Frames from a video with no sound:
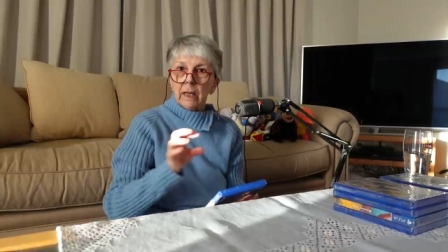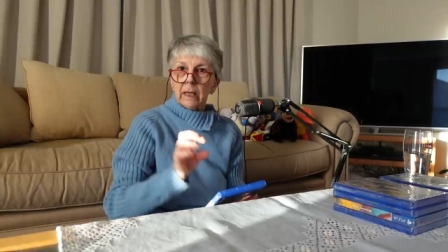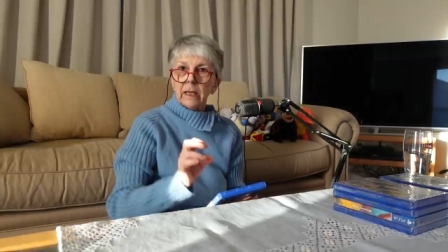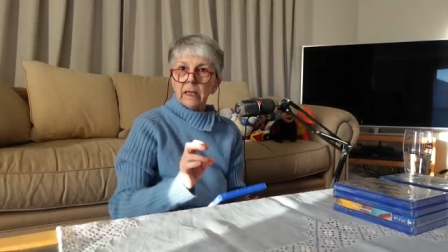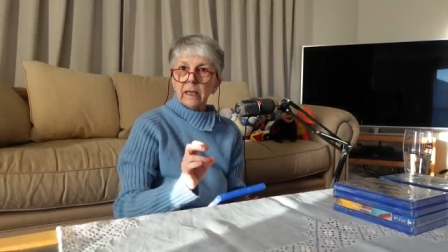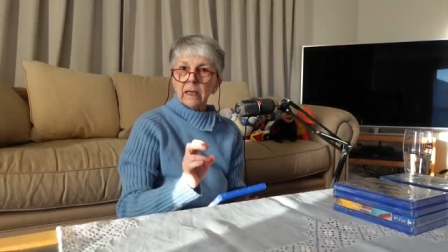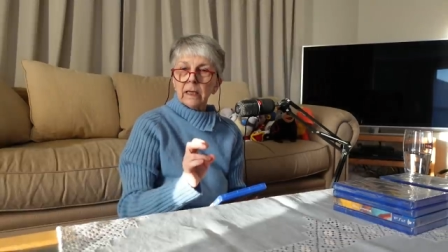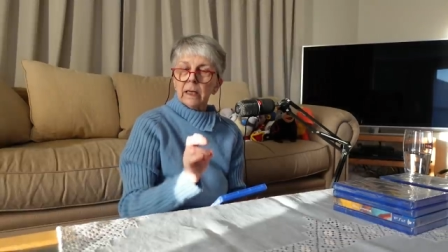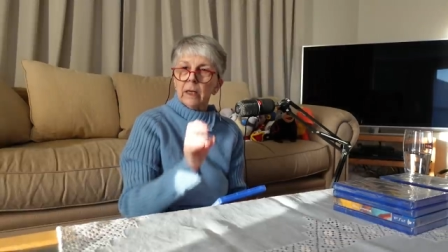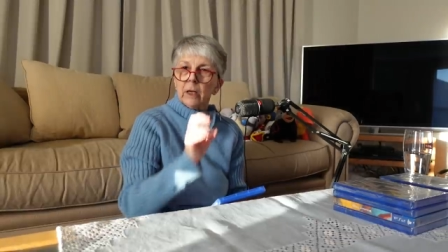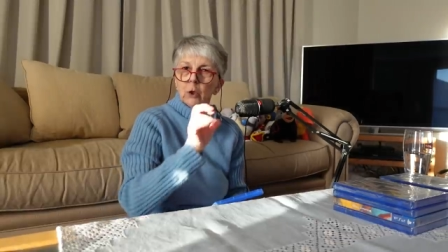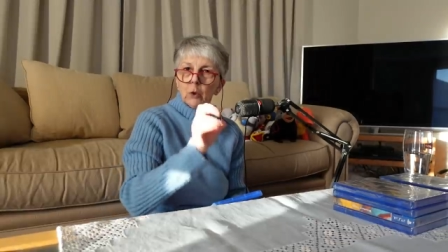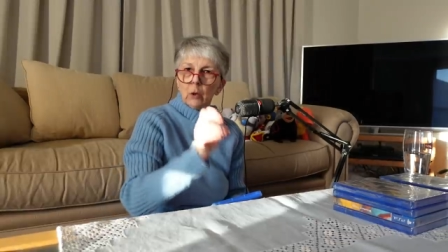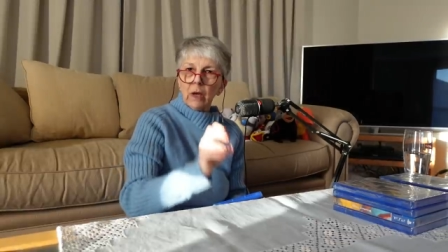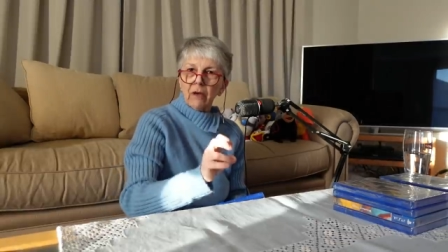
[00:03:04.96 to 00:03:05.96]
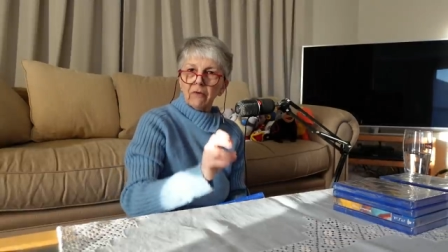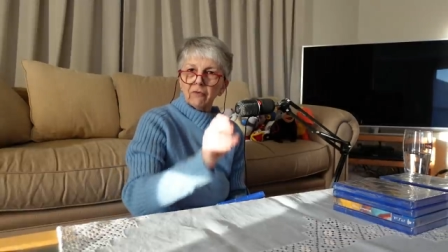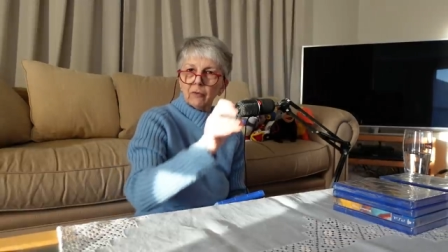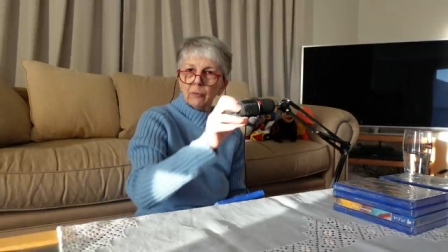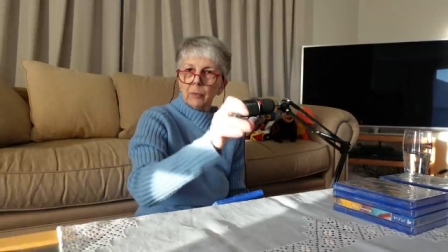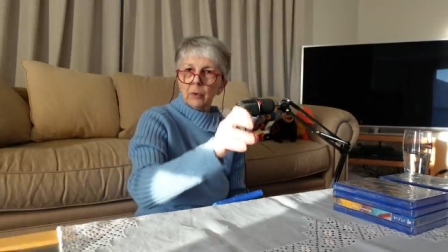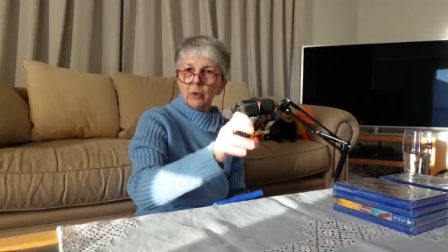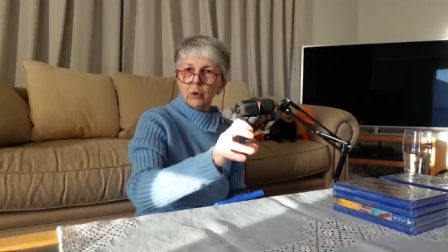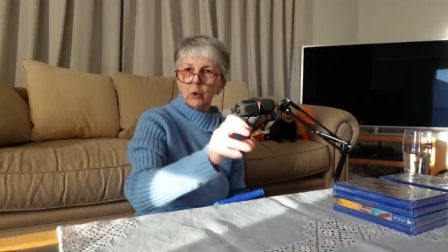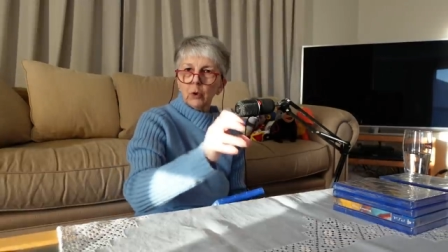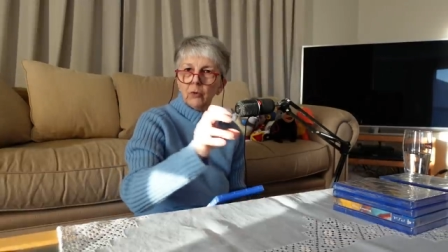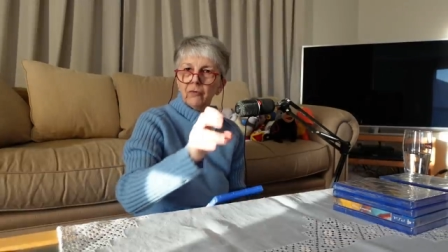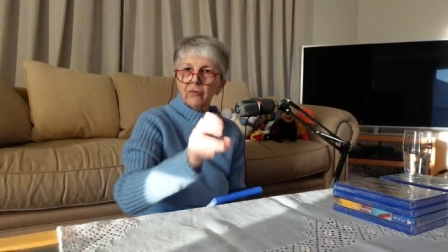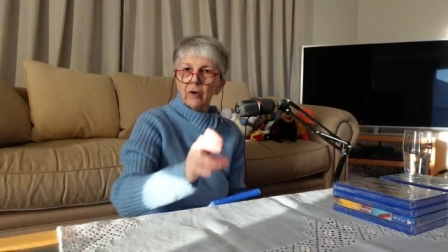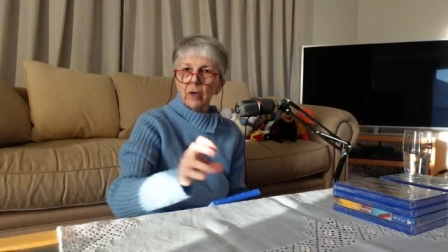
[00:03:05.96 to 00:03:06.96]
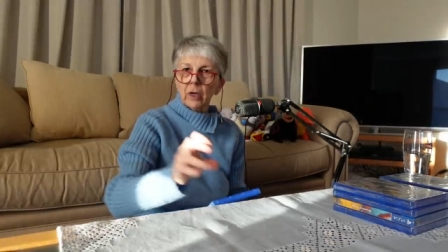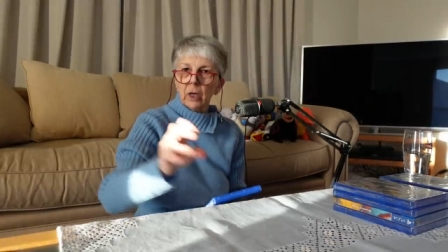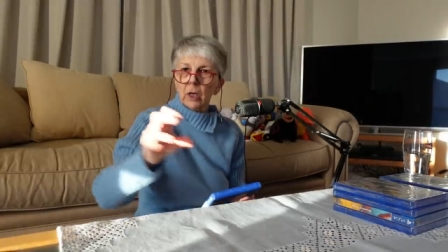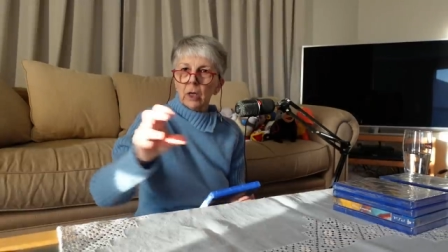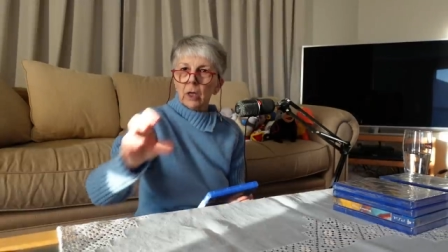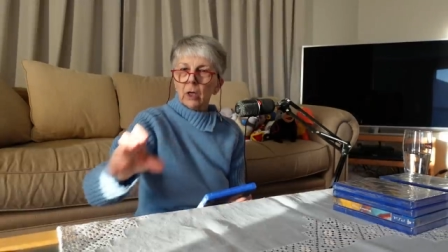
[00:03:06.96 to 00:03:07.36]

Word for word: here you have to maneuver